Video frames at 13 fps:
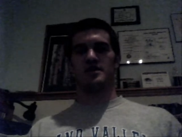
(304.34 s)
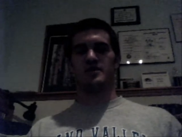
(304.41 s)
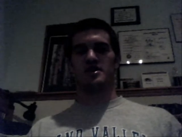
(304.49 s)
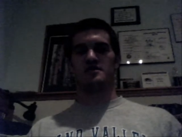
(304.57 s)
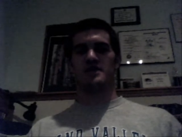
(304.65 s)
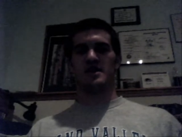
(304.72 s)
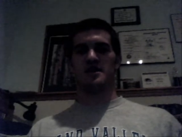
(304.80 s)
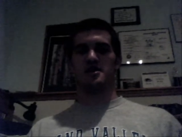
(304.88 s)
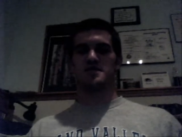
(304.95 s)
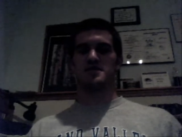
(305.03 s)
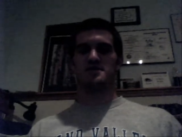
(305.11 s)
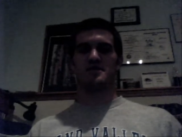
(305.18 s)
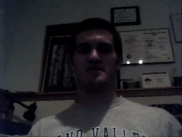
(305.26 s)
a better
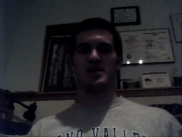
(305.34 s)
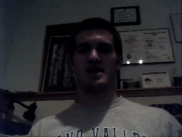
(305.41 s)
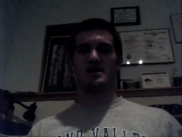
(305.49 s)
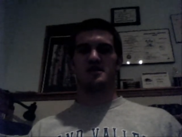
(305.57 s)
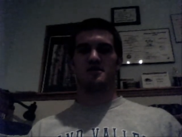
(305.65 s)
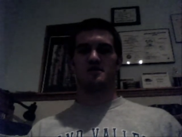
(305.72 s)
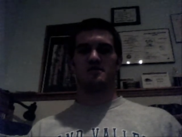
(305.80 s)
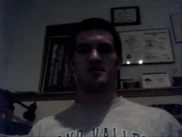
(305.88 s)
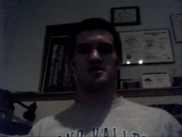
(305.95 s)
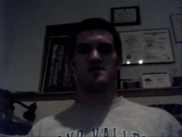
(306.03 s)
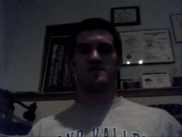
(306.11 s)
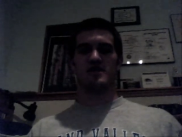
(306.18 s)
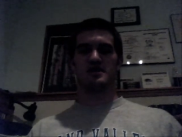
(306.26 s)
balance between the pass and the
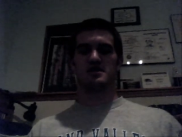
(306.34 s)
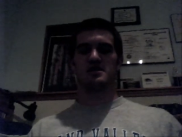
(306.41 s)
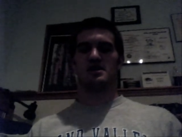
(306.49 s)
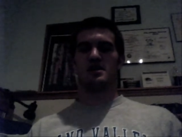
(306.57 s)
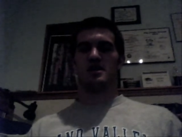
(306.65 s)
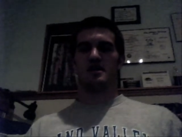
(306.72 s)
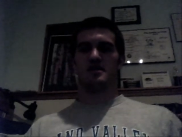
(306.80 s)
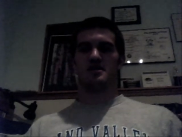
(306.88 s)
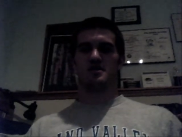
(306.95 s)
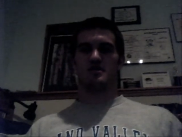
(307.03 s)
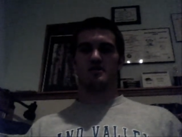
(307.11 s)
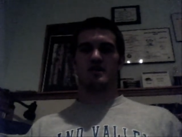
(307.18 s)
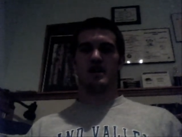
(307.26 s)
run defense.
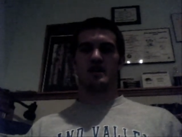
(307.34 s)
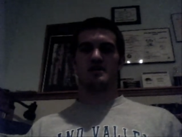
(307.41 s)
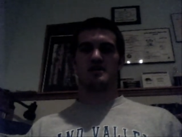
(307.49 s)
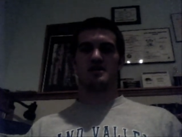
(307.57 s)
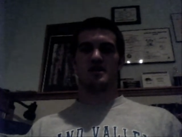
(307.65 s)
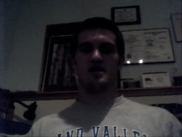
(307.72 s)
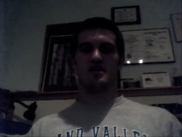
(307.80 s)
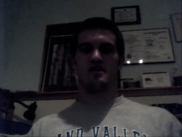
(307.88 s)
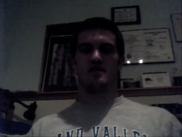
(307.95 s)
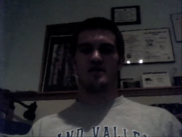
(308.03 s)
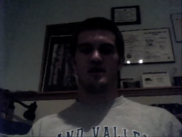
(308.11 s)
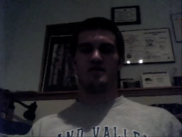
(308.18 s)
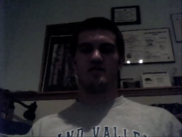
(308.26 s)
So I'd say
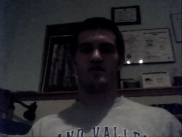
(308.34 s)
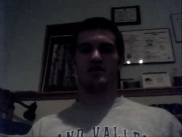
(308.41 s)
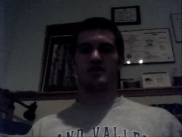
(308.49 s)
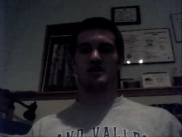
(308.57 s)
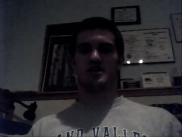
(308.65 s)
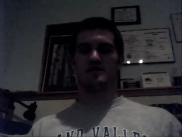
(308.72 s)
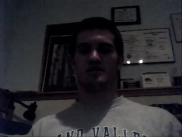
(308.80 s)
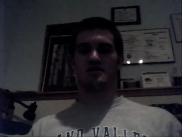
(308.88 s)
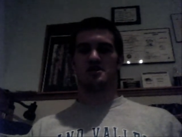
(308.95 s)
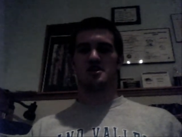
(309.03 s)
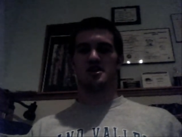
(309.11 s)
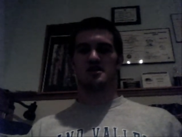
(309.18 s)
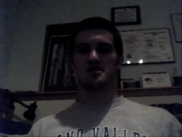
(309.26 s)
that the Falcons have a
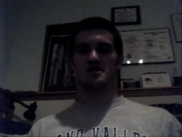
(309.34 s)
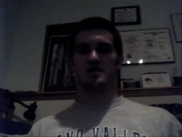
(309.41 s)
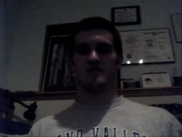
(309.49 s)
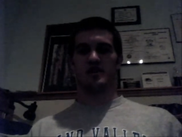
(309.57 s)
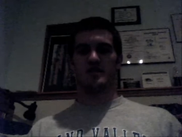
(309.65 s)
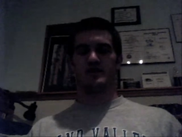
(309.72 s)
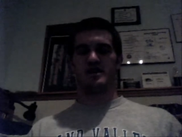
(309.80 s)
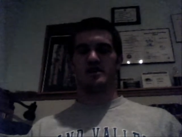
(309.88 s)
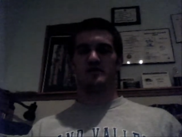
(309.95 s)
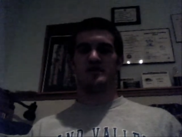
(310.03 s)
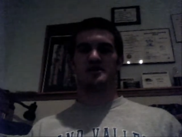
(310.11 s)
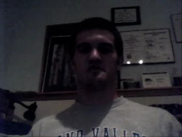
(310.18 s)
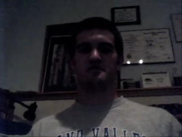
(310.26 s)
good chance of coming out
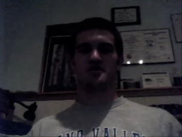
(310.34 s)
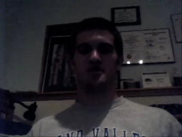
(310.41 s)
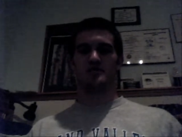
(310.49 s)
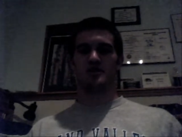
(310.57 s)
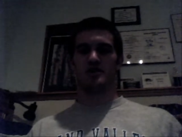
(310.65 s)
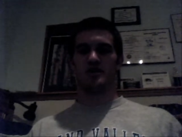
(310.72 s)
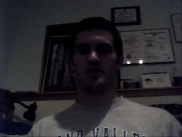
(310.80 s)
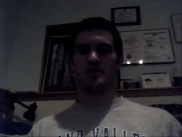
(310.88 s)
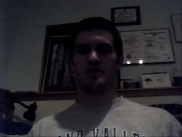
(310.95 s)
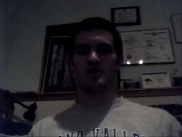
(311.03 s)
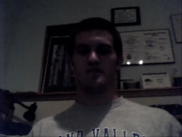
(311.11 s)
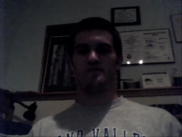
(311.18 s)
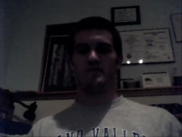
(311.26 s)
of the Metrodome with another
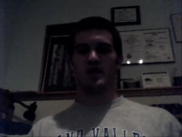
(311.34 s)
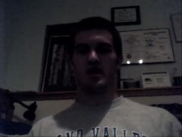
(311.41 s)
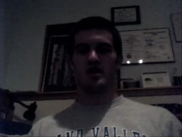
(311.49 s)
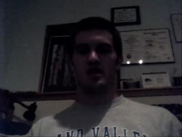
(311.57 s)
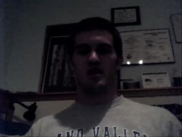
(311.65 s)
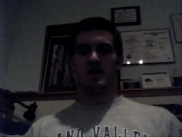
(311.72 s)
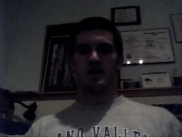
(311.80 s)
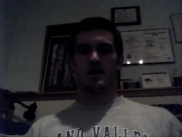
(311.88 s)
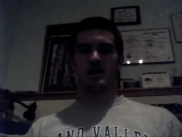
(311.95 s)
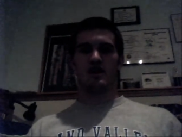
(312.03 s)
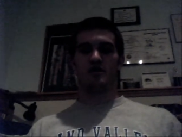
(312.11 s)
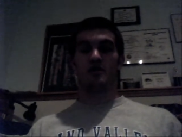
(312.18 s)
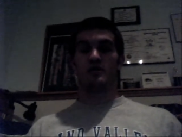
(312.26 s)
win
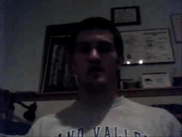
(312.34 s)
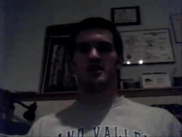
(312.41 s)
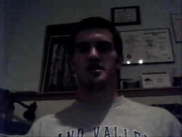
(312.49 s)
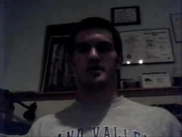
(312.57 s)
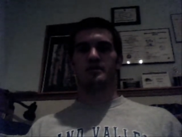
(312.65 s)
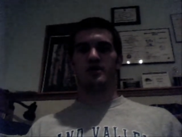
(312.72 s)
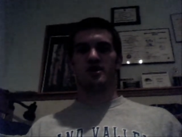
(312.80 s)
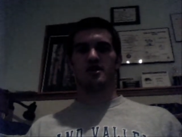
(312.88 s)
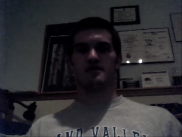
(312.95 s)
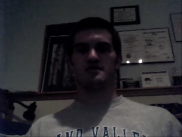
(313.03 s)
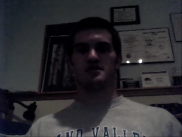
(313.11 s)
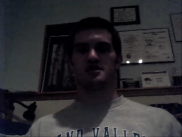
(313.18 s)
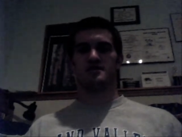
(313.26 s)
and on their way to the
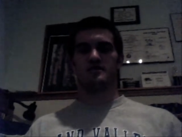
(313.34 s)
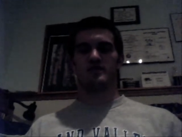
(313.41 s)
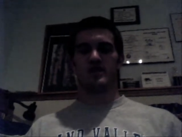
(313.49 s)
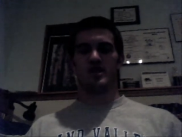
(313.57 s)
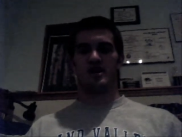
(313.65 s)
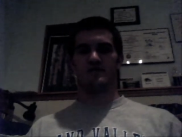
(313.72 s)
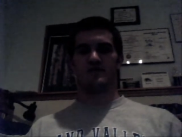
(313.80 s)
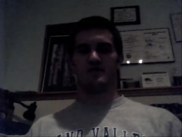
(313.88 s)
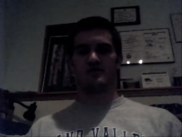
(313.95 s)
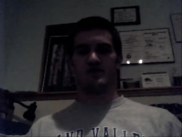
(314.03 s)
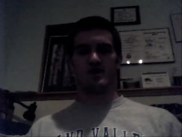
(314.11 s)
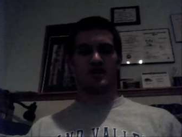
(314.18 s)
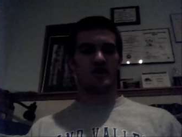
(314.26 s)
playoffs
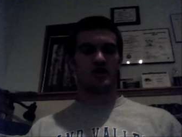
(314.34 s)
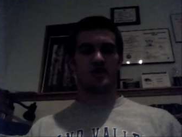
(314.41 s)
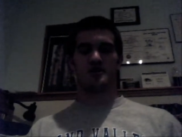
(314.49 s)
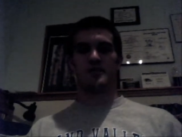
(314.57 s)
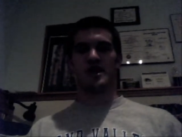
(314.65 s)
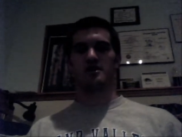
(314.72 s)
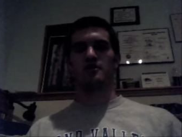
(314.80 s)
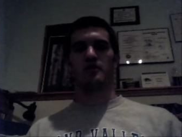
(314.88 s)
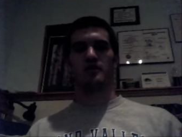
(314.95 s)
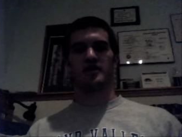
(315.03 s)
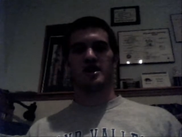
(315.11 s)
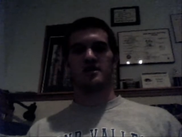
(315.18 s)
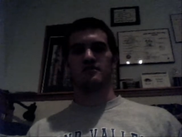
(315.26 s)
after the
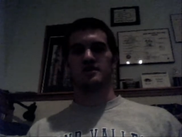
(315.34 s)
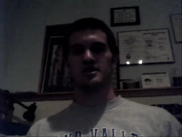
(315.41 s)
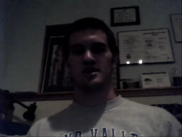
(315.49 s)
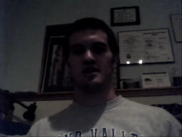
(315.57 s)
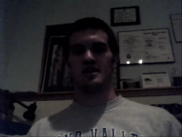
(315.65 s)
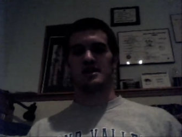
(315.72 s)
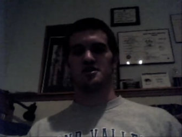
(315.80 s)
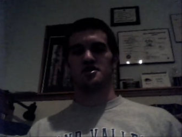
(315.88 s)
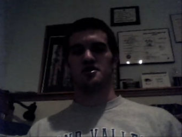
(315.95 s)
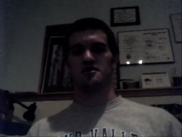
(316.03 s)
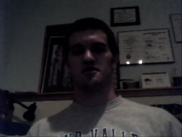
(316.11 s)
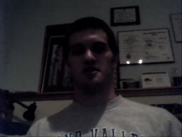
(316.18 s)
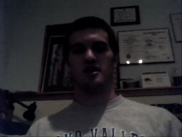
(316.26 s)
debacle that was
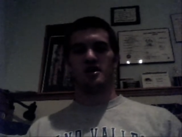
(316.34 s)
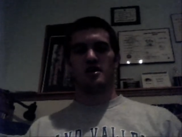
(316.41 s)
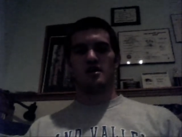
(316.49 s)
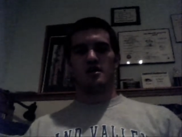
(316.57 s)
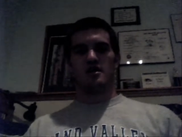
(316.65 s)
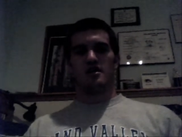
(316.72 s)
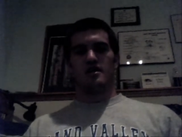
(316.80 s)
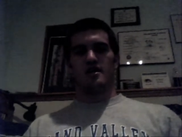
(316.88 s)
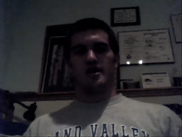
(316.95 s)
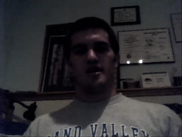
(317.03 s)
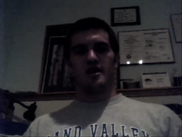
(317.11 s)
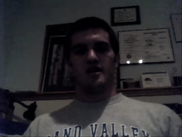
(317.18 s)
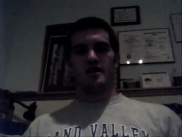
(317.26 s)
last year.
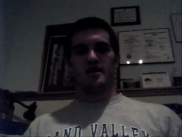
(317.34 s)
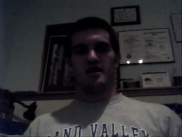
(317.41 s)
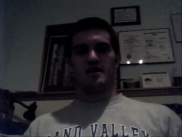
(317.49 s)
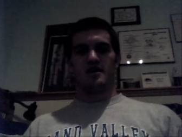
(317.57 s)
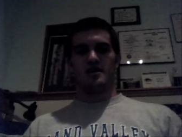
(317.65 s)
Nope,